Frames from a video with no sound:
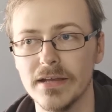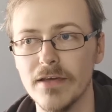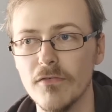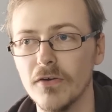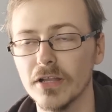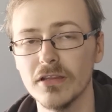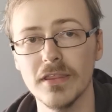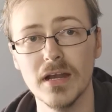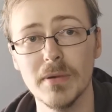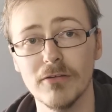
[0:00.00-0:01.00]
Never thought I'd
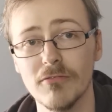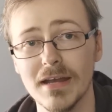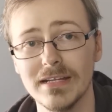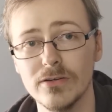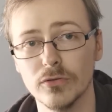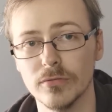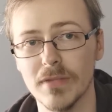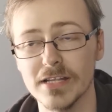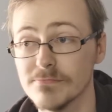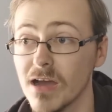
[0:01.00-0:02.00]
say that about Randy
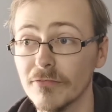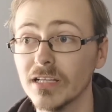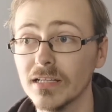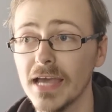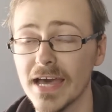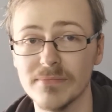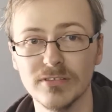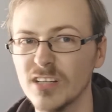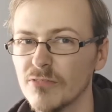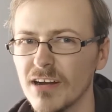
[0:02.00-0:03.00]
Orton match. Matt Riddle, yeah,
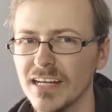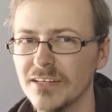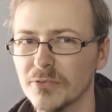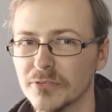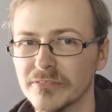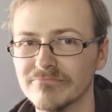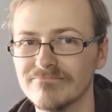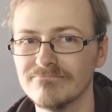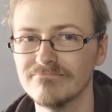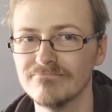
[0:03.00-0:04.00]
but not Randy Orton.
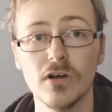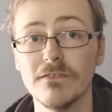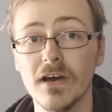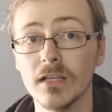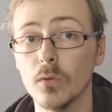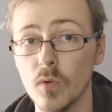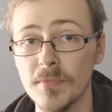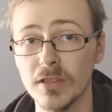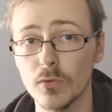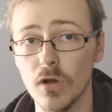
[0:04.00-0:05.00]
For our final
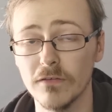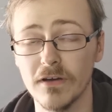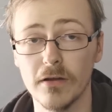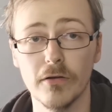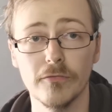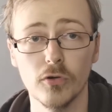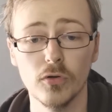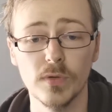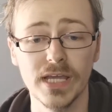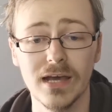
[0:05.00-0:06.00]
women's qualifier
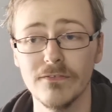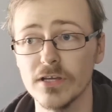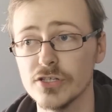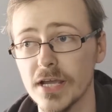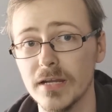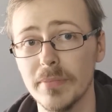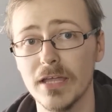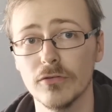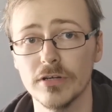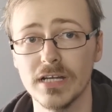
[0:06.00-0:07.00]
overall, we have Shayna
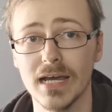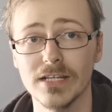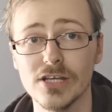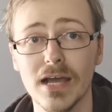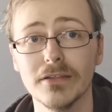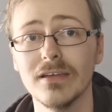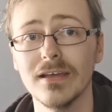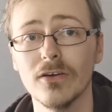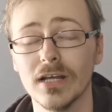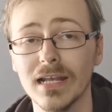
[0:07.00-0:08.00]
Baszler and Nia Jax
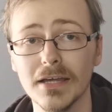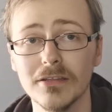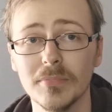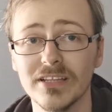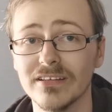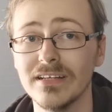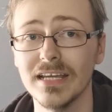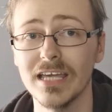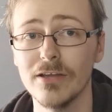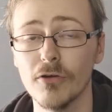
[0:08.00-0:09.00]
taking on Alexa Bliss and
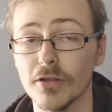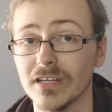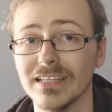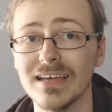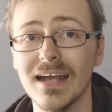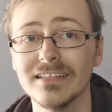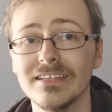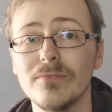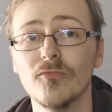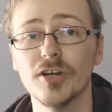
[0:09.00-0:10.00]
Nikki Cross, a tag
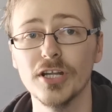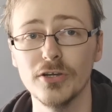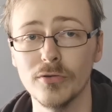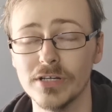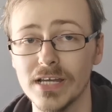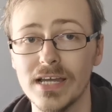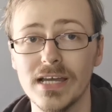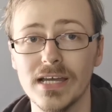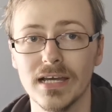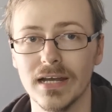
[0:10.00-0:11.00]
team renewed,
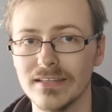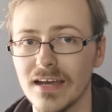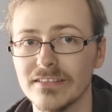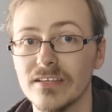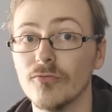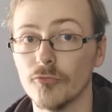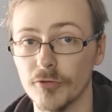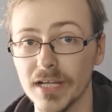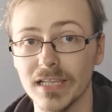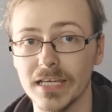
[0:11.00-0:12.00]
and a tag team
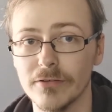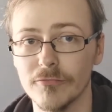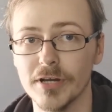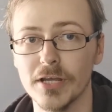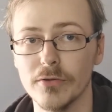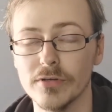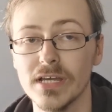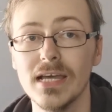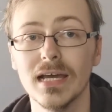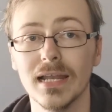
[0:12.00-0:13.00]
really
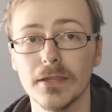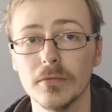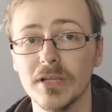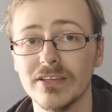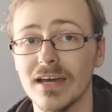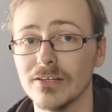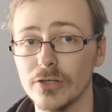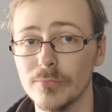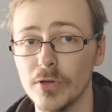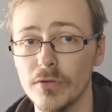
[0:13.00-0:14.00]
renewed. Alexa Bliss had
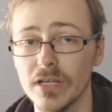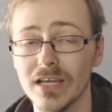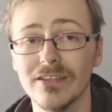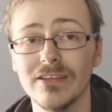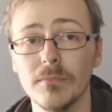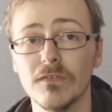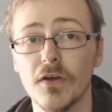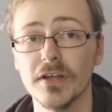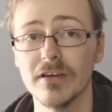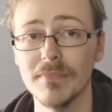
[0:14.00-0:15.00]
new music and seems
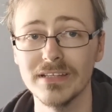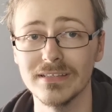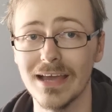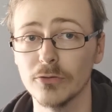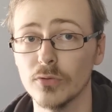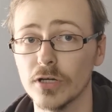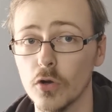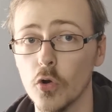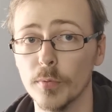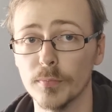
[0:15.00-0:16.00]
very committed now to her
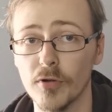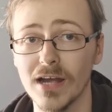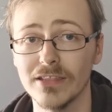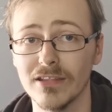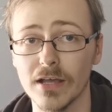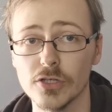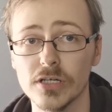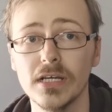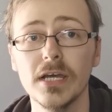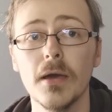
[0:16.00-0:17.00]
Corpse Bride
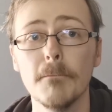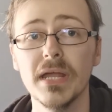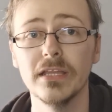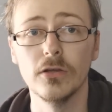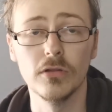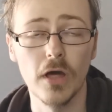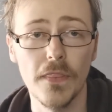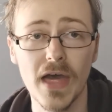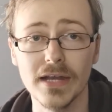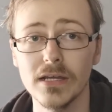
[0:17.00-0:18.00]
section. Bit of news
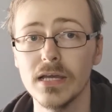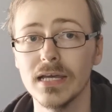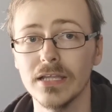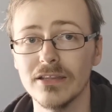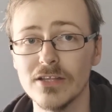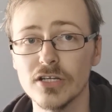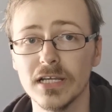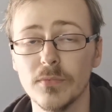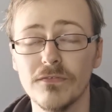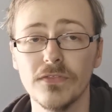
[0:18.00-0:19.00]
on that.
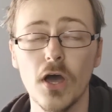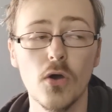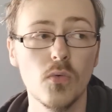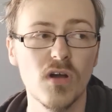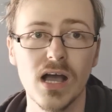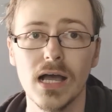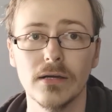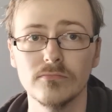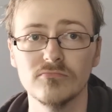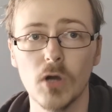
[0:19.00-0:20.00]
Essentially, with no,
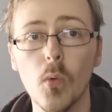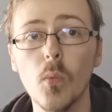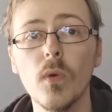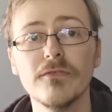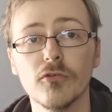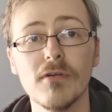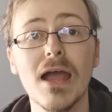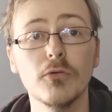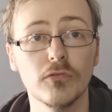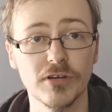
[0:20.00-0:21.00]
uh, with
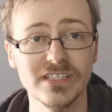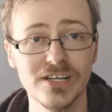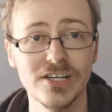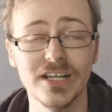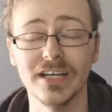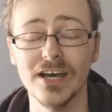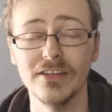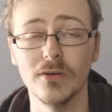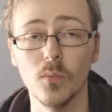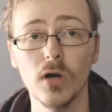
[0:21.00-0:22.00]
crowds returning,
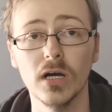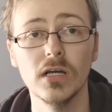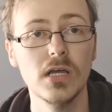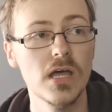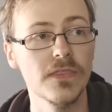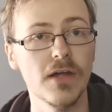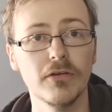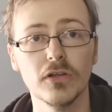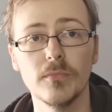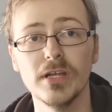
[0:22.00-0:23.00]
as it were,
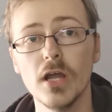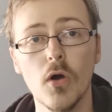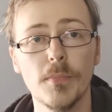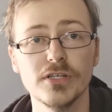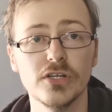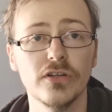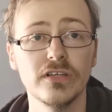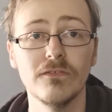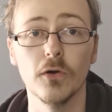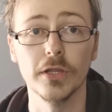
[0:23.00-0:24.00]
there is going to be no
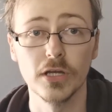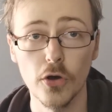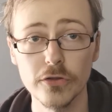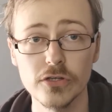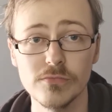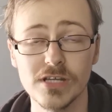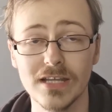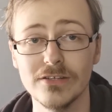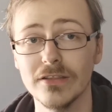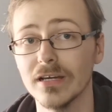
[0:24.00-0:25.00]
opportunity for the costume
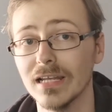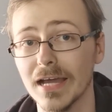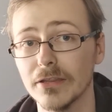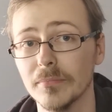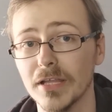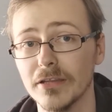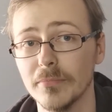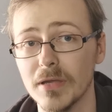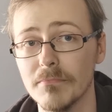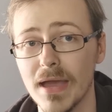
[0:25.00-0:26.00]
changes that Alexa Bliss
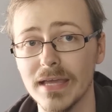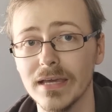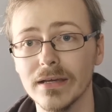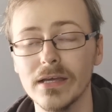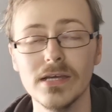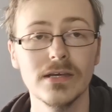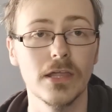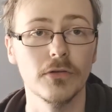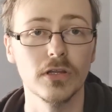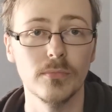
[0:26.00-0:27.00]
has been making.
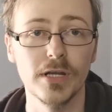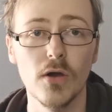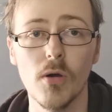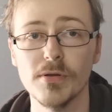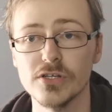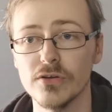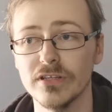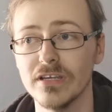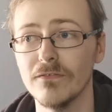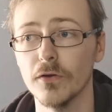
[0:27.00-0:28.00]
There is going to be no
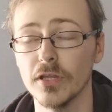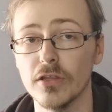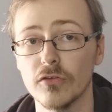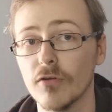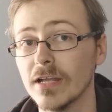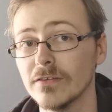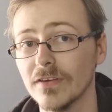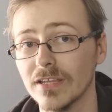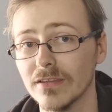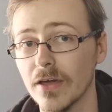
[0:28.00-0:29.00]
opportunity for the strange
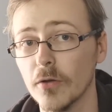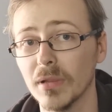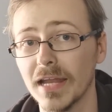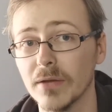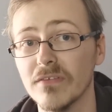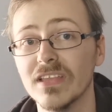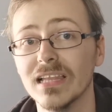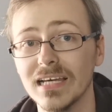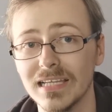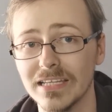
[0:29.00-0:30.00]
things that they were planning with the
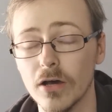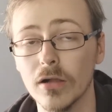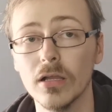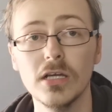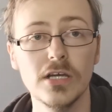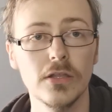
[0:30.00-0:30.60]
Lily doll.